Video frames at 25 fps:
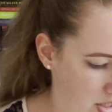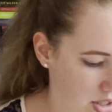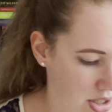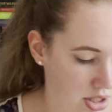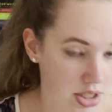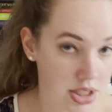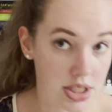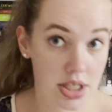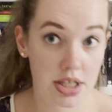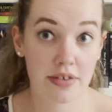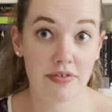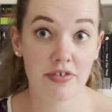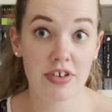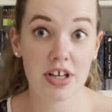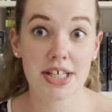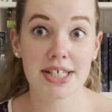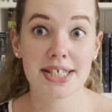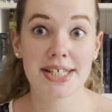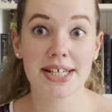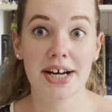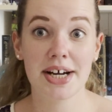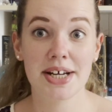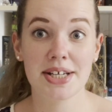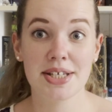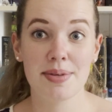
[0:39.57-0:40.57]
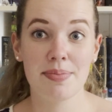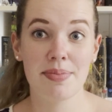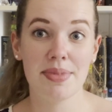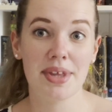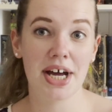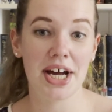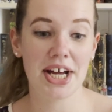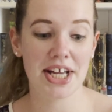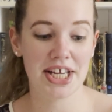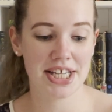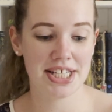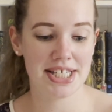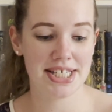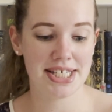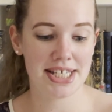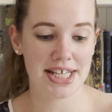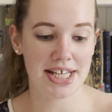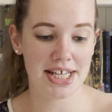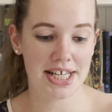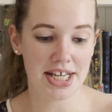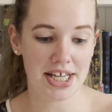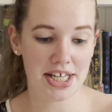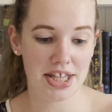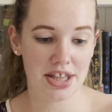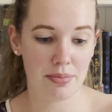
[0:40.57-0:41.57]
So the first item that I can
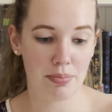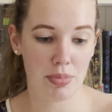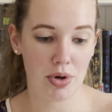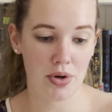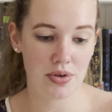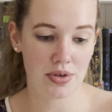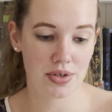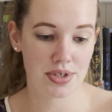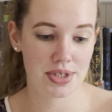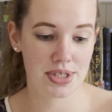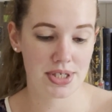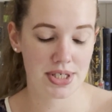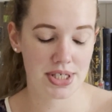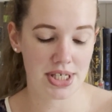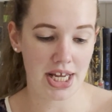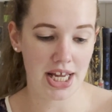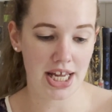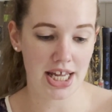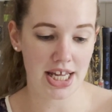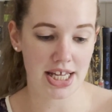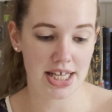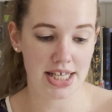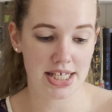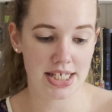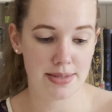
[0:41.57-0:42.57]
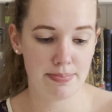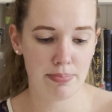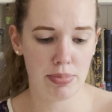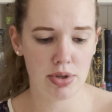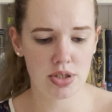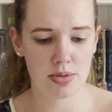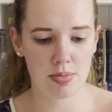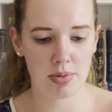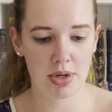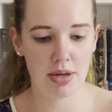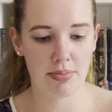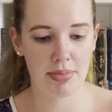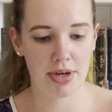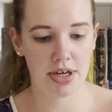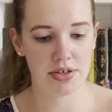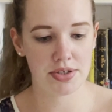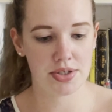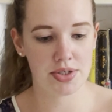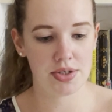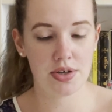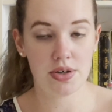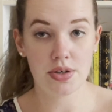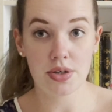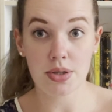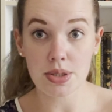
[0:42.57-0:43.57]
see in the box is possibly a pair of
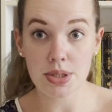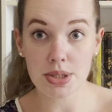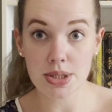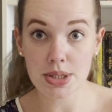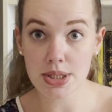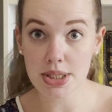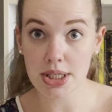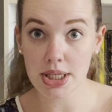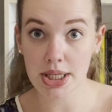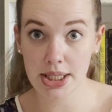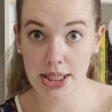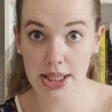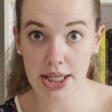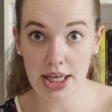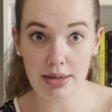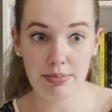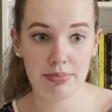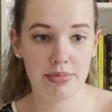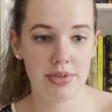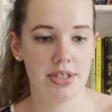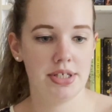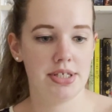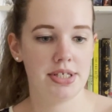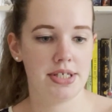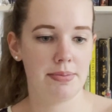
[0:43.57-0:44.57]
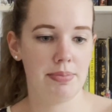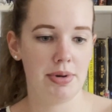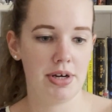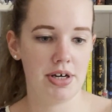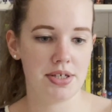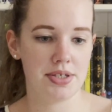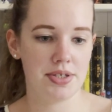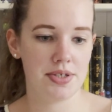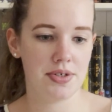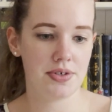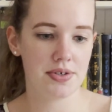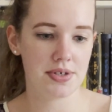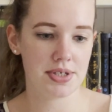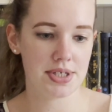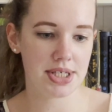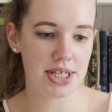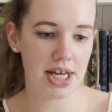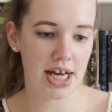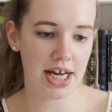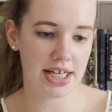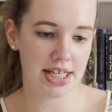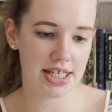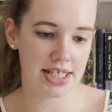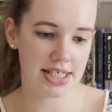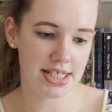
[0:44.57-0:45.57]
socks. Yep, it's a pair of socks,
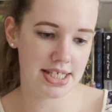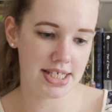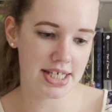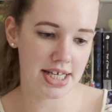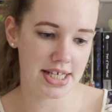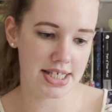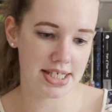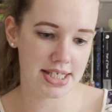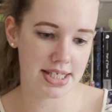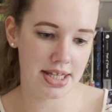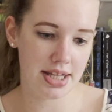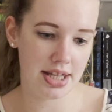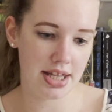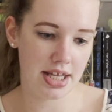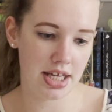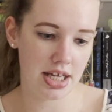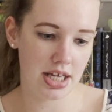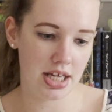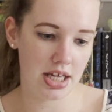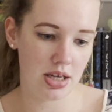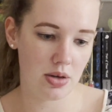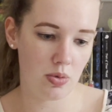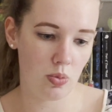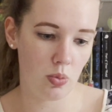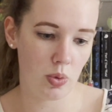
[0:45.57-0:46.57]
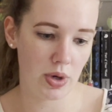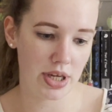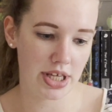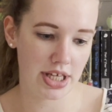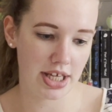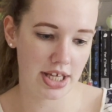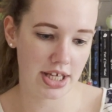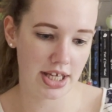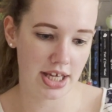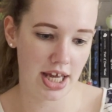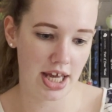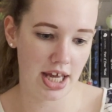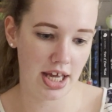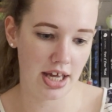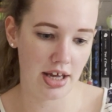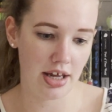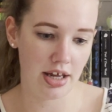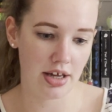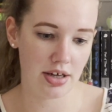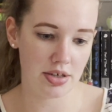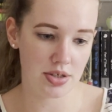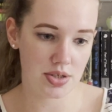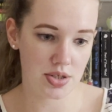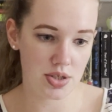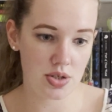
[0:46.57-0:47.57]
and it says the Wicker
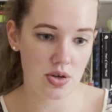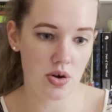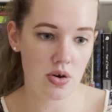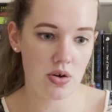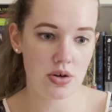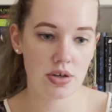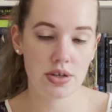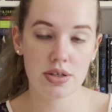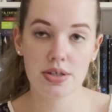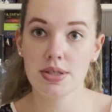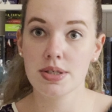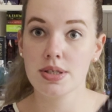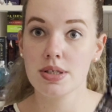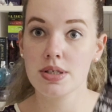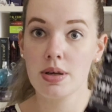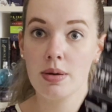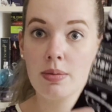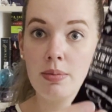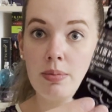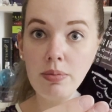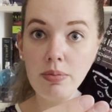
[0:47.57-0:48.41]
King socks.